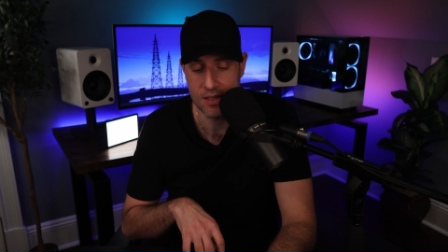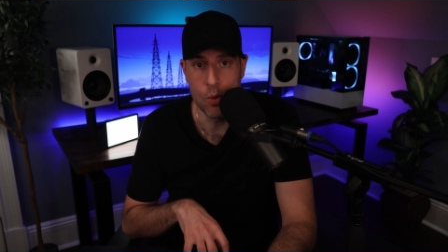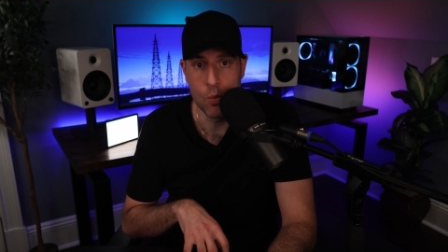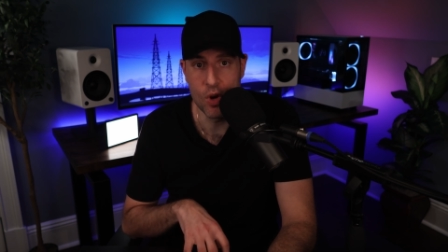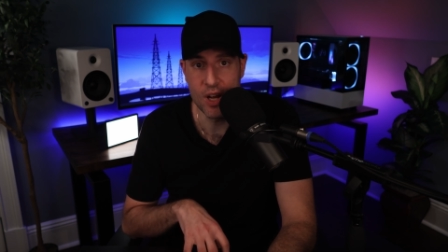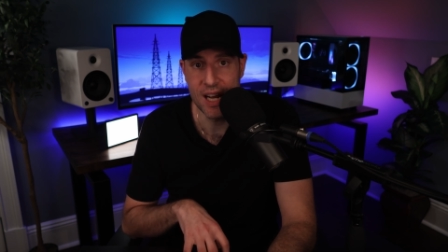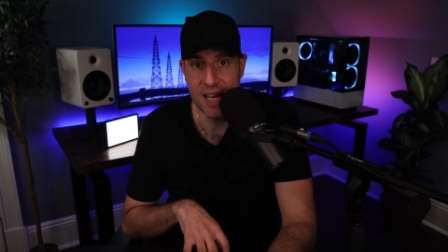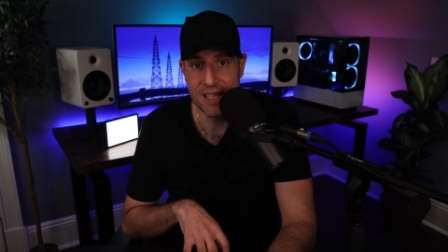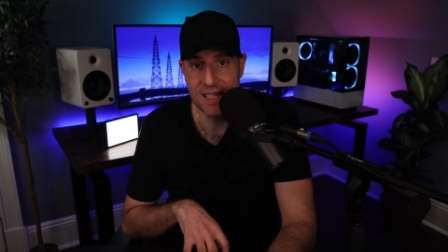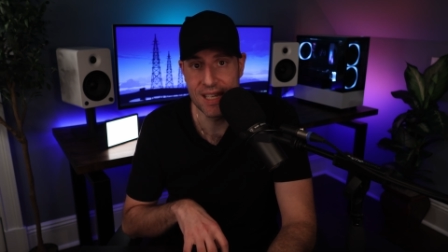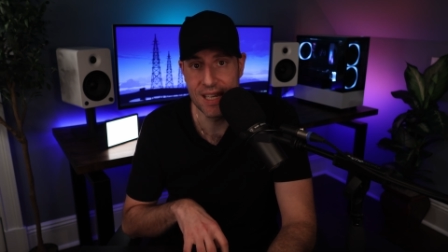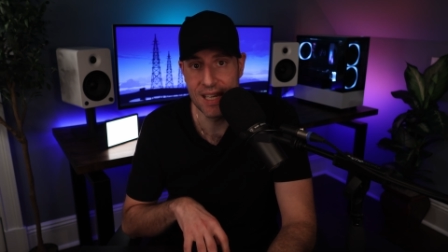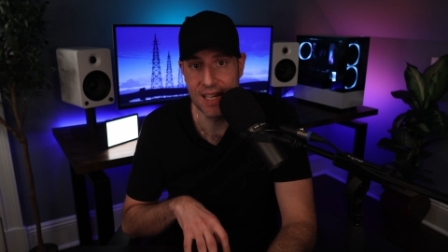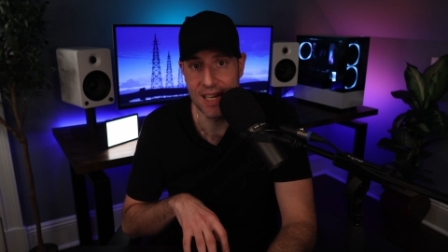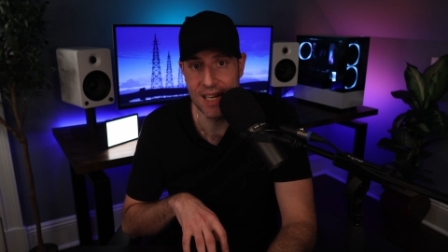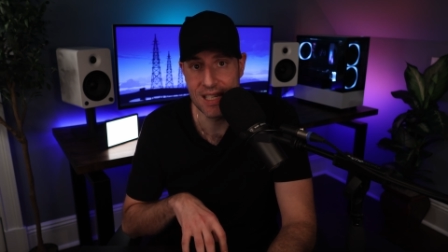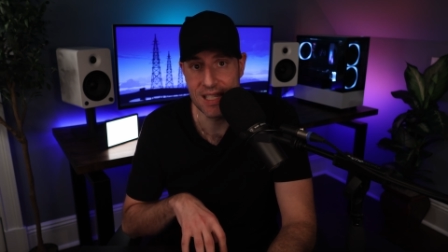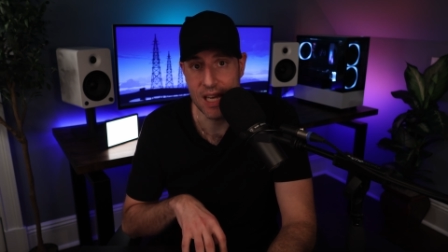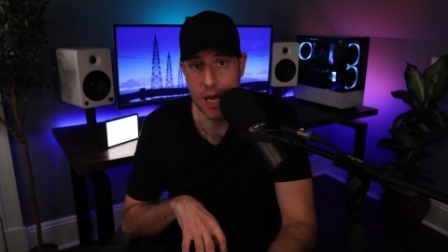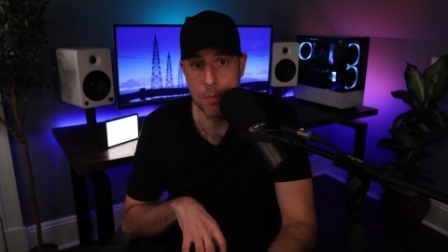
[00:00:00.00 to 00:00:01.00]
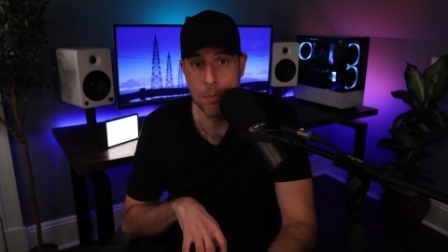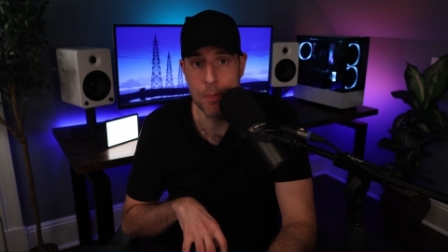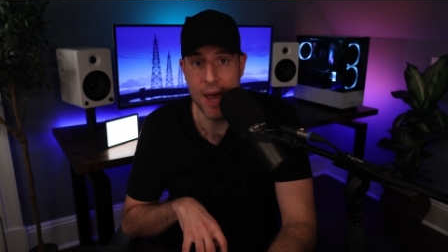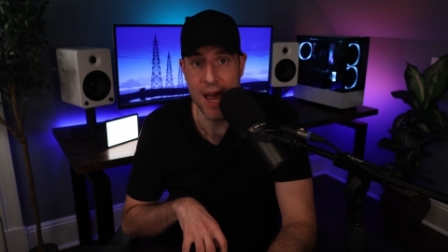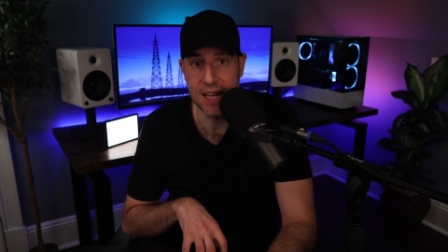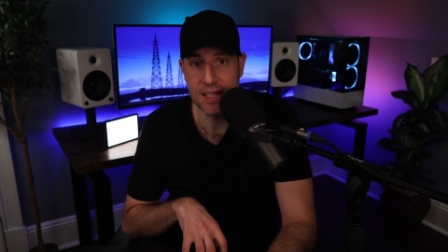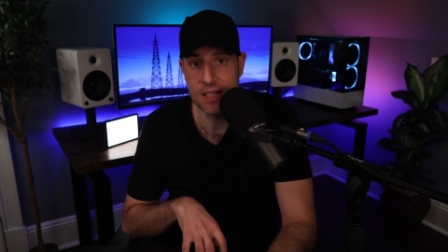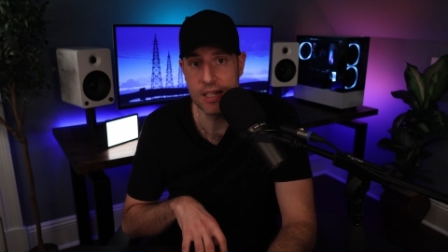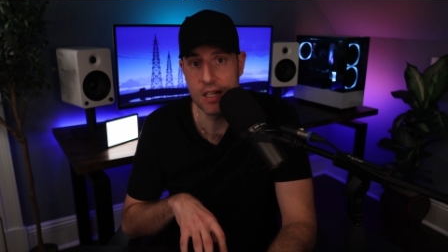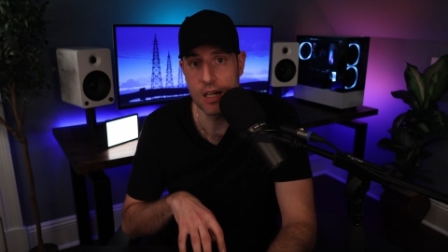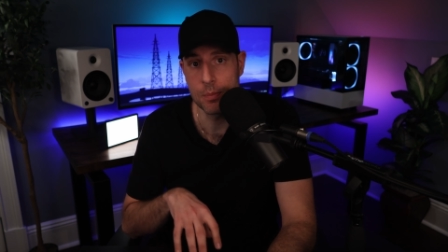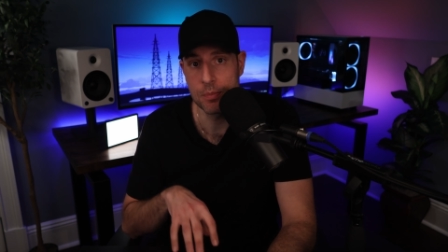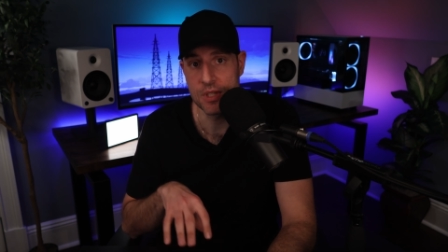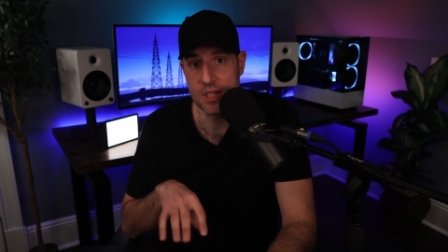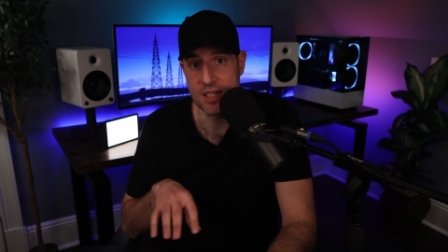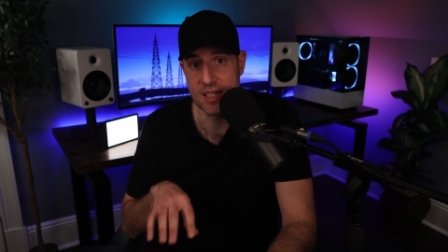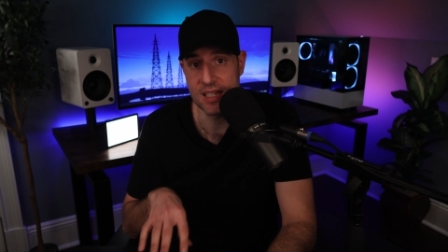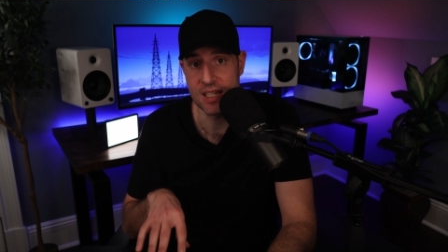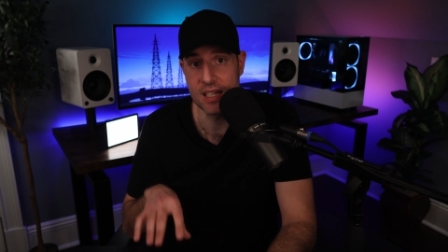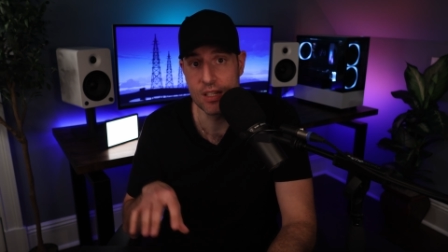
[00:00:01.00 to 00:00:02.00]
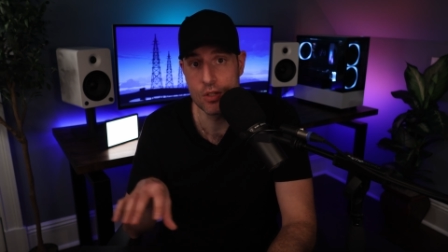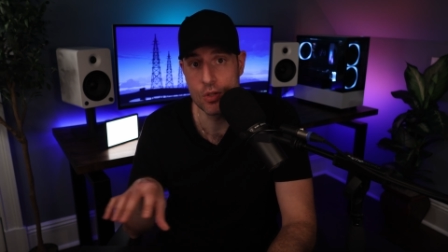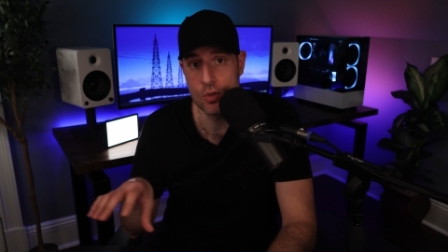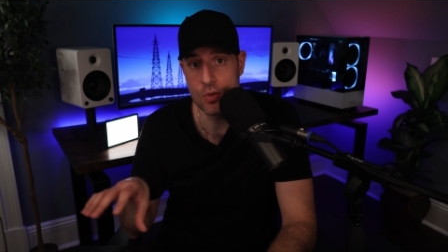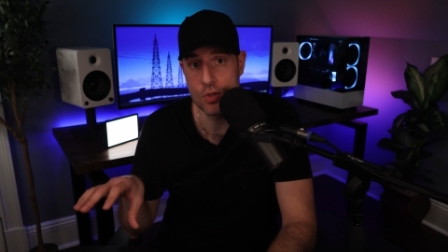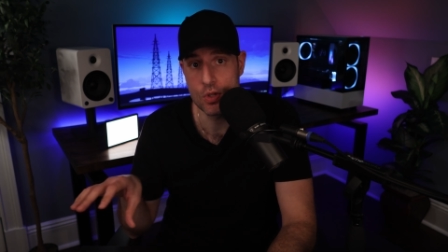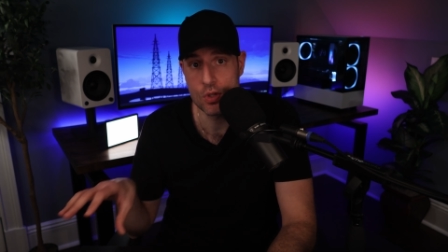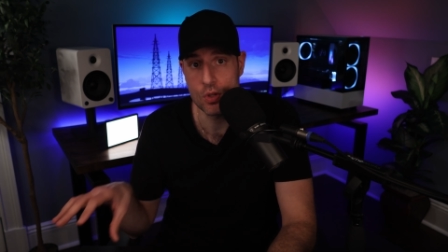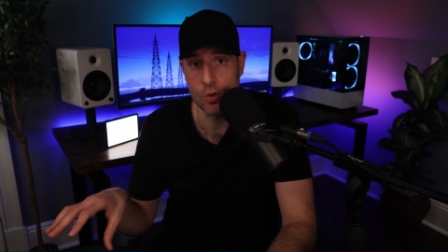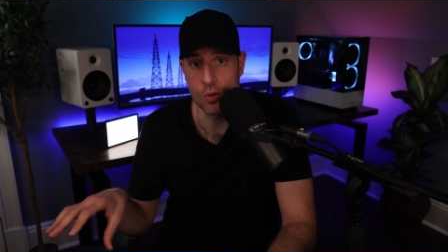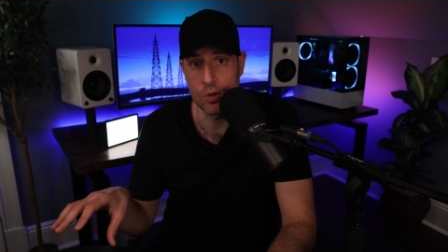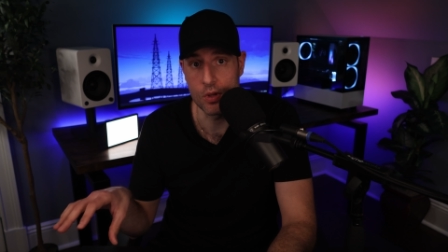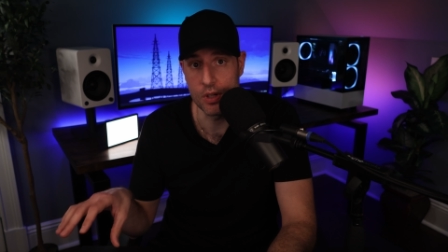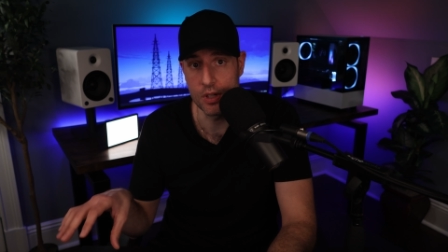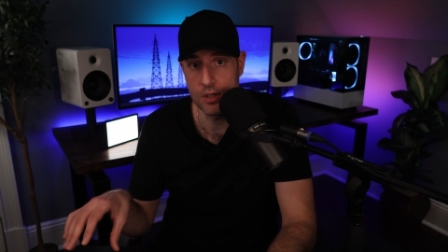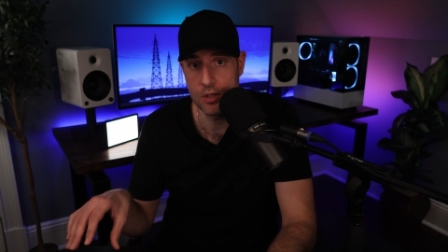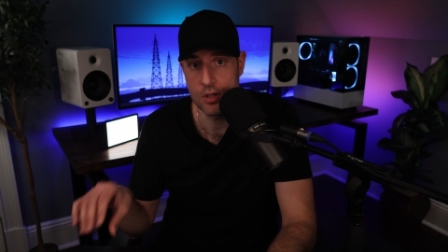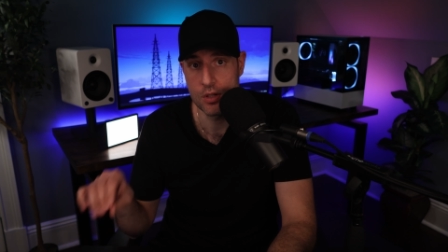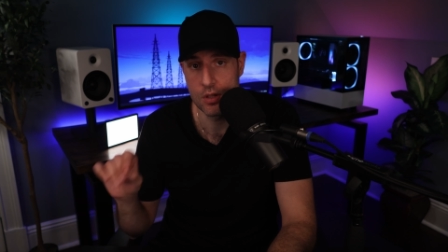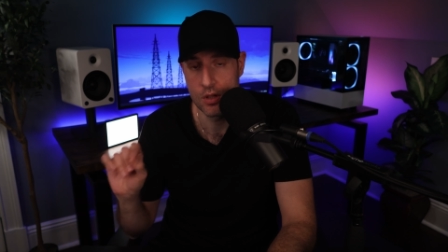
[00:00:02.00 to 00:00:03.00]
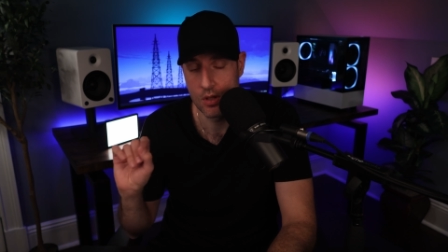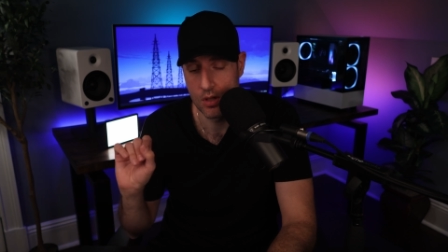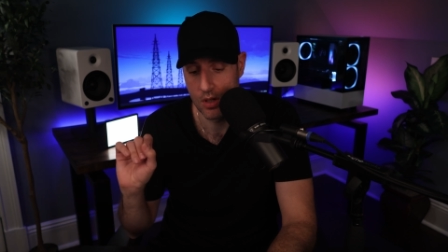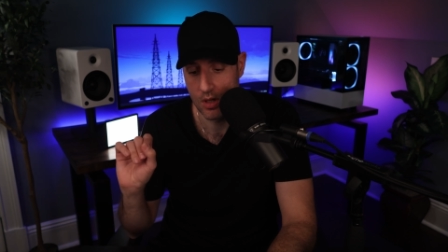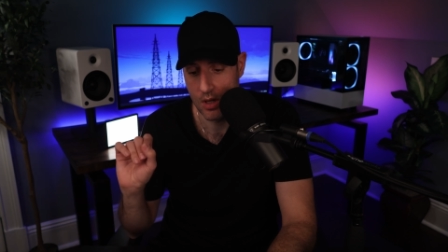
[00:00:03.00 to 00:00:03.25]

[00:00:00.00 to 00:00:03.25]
And what I did is I backed it up to C2 storage